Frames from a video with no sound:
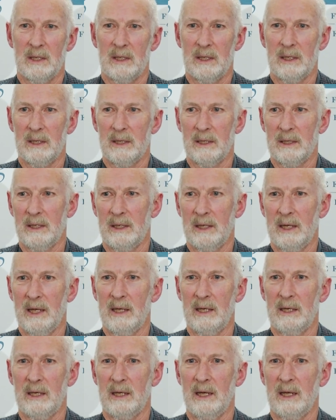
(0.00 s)
Uh,
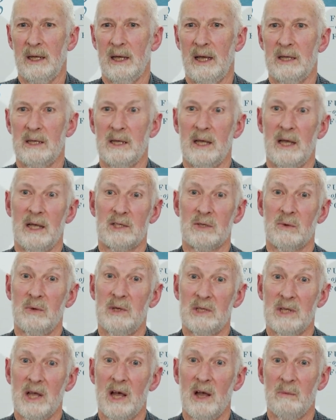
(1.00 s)
and uh, as, as, a
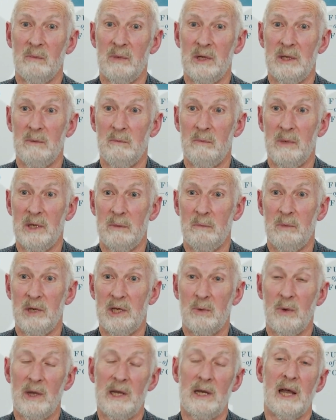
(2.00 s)
result, be, be,
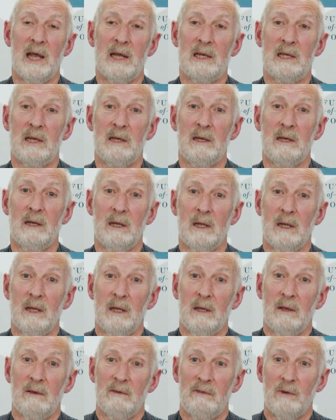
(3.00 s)
between
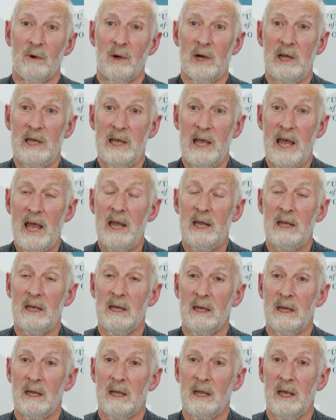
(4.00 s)
1948
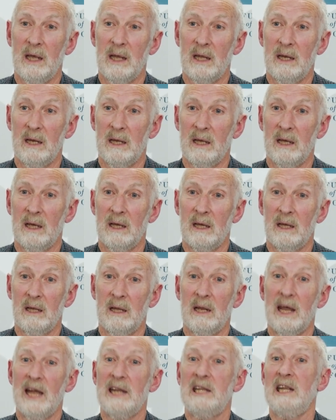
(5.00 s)
and uh,
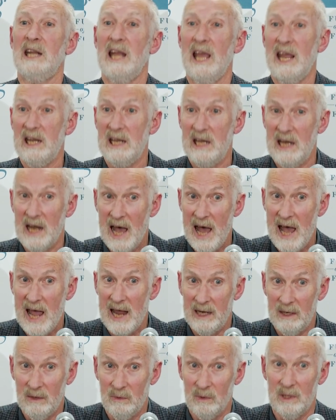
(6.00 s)

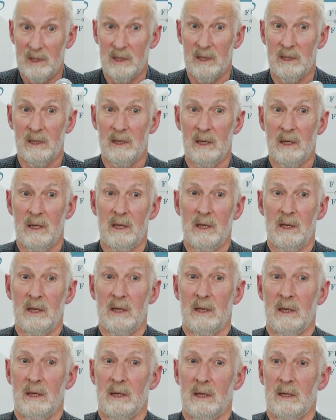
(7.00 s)
1989, when the
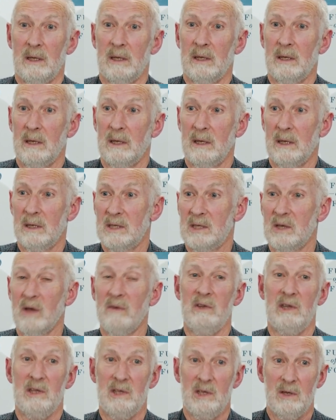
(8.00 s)
uh,
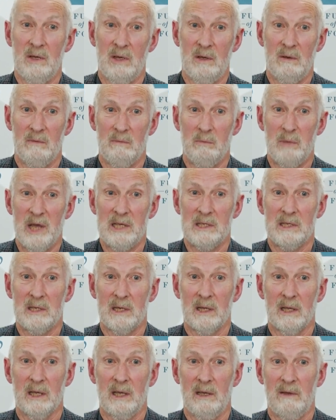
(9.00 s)
Soviet Union
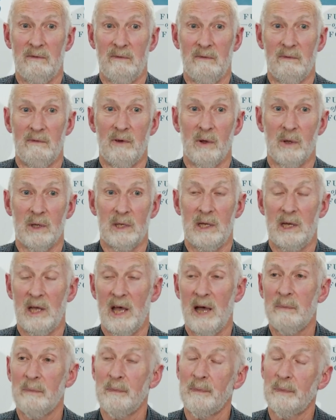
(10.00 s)
basically folded
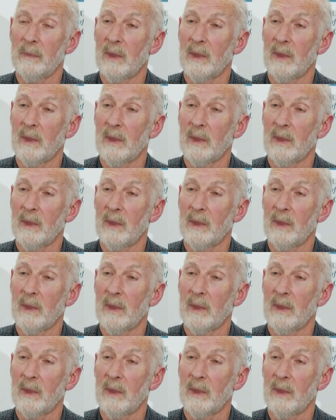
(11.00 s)
up,